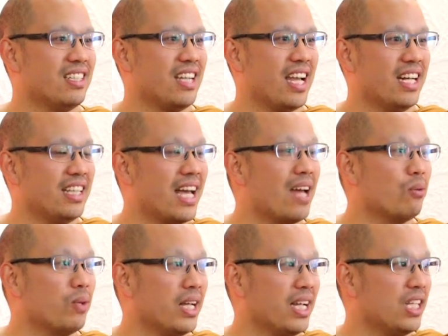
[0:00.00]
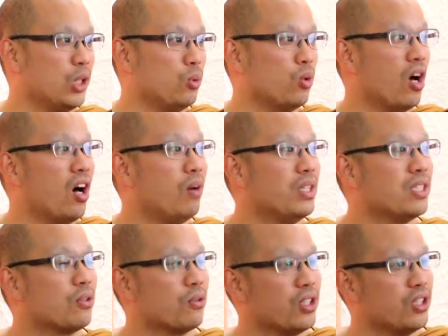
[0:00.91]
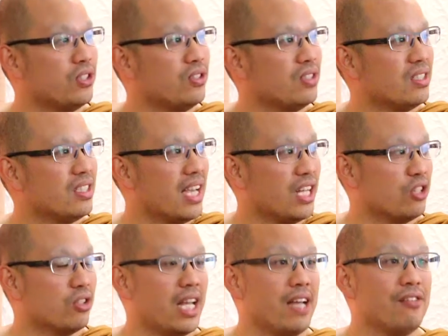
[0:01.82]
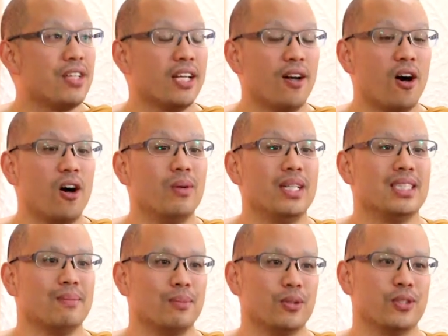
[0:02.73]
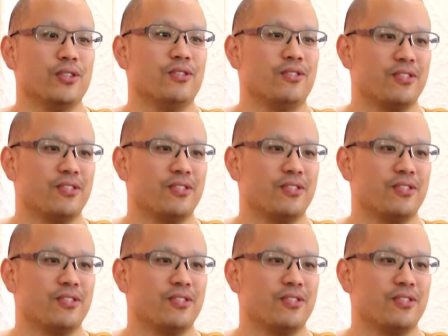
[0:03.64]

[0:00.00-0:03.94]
And in that way, you will always grow and your life can always improve.